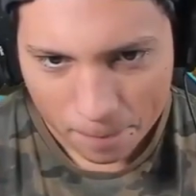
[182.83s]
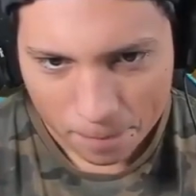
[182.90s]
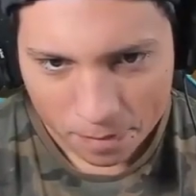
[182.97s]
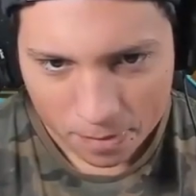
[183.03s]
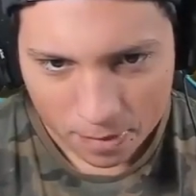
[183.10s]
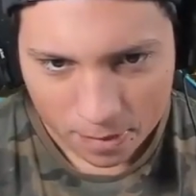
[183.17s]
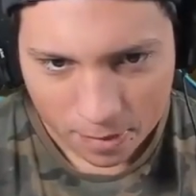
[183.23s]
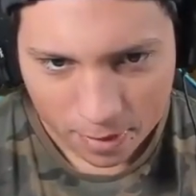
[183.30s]
Why is
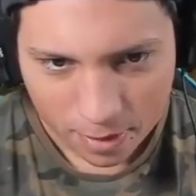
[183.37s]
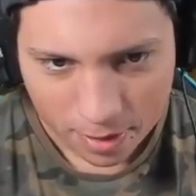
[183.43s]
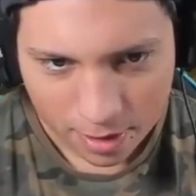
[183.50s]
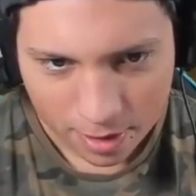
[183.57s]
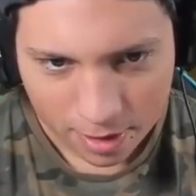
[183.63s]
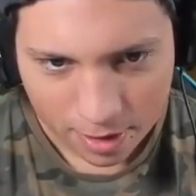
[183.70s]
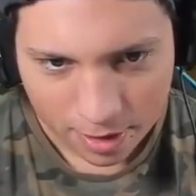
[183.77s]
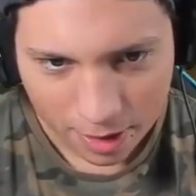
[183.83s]
that guy so
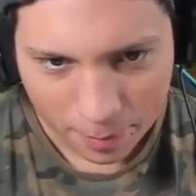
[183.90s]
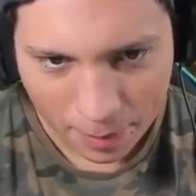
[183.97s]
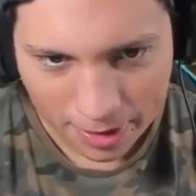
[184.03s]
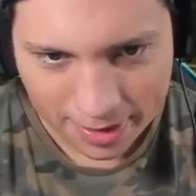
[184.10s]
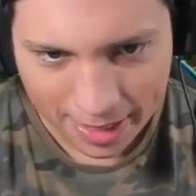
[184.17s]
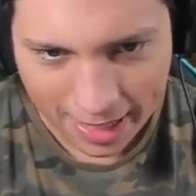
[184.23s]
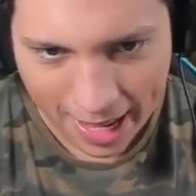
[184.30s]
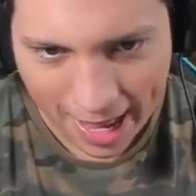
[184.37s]
fast? Am
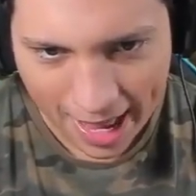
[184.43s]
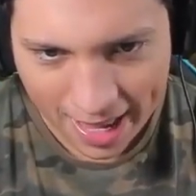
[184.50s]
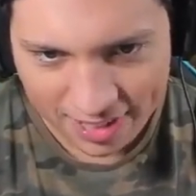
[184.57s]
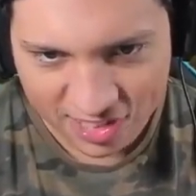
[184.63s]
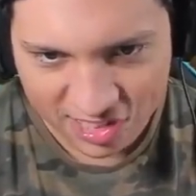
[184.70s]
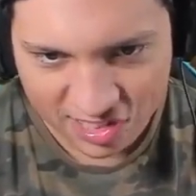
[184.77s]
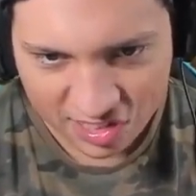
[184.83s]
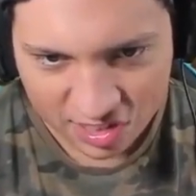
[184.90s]
I dead
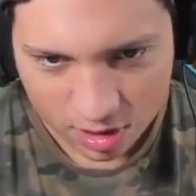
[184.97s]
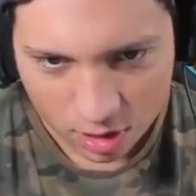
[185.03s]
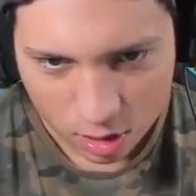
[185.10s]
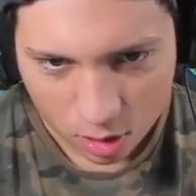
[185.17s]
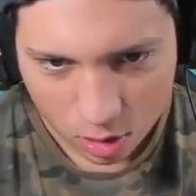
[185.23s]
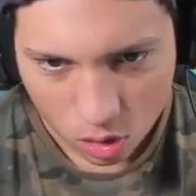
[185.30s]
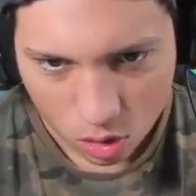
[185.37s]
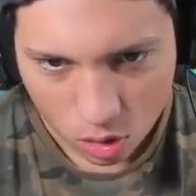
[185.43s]
ass?
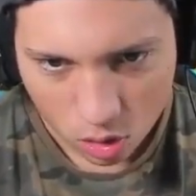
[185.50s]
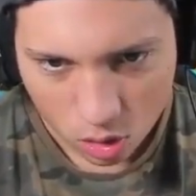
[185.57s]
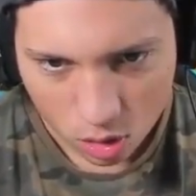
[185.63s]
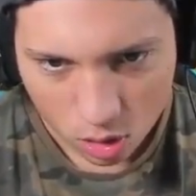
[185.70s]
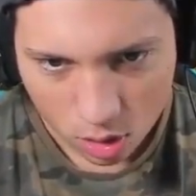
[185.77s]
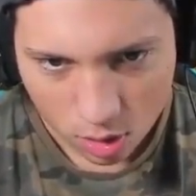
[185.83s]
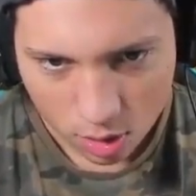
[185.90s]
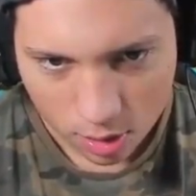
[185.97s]
But this guy
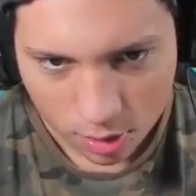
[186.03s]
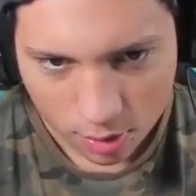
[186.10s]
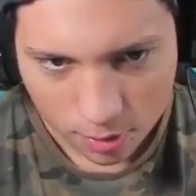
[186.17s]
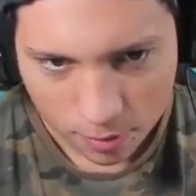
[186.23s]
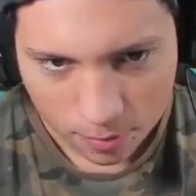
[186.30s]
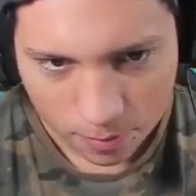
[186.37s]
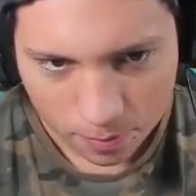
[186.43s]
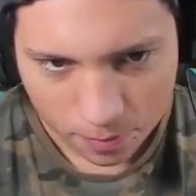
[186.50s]
low-key reminds
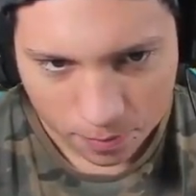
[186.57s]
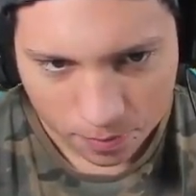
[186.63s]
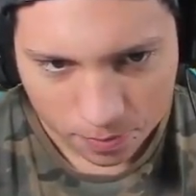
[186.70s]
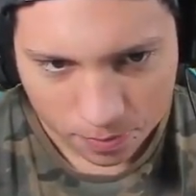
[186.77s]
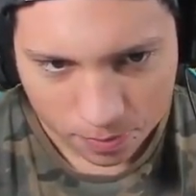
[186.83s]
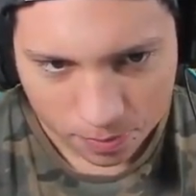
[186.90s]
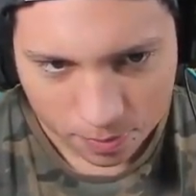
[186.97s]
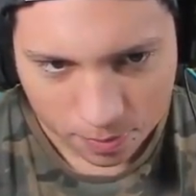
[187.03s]
me of Anthony
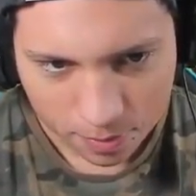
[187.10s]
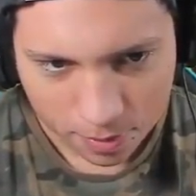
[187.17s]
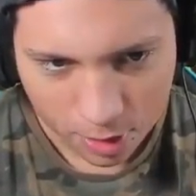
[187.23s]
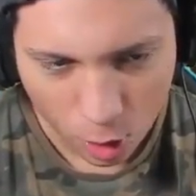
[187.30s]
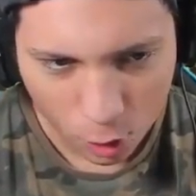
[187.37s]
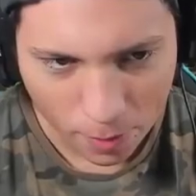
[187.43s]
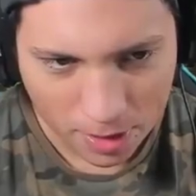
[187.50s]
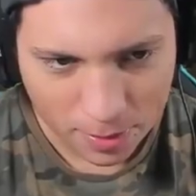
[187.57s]
Edwards.
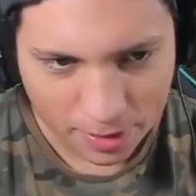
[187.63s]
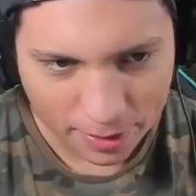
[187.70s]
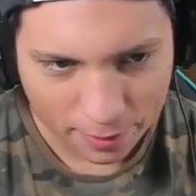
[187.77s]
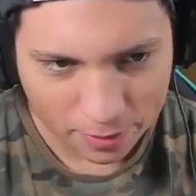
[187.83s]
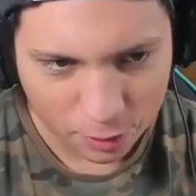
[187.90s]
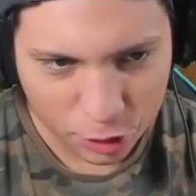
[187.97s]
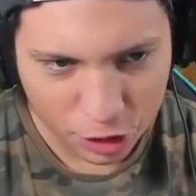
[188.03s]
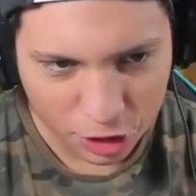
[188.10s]
No, he reminds me
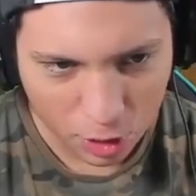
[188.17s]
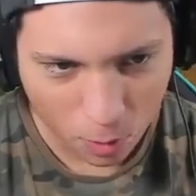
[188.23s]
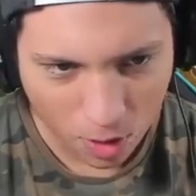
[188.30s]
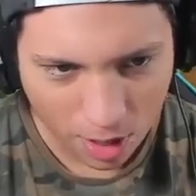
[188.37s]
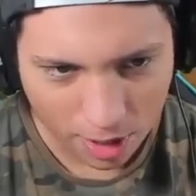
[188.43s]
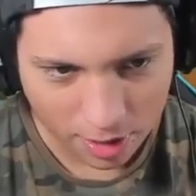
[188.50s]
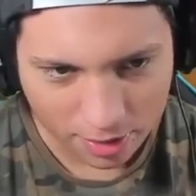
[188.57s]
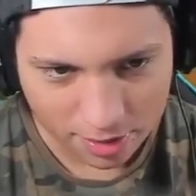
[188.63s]
of
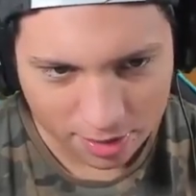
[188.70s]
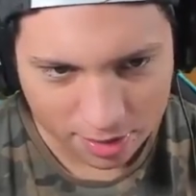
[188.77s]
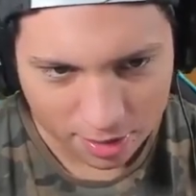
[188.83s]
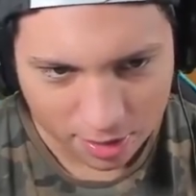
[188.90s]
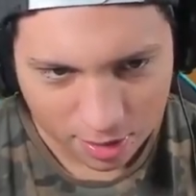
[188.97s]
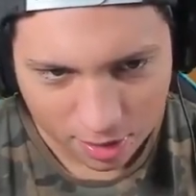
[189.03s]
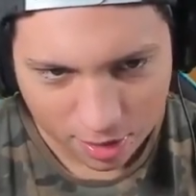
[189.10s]
Geo-wise.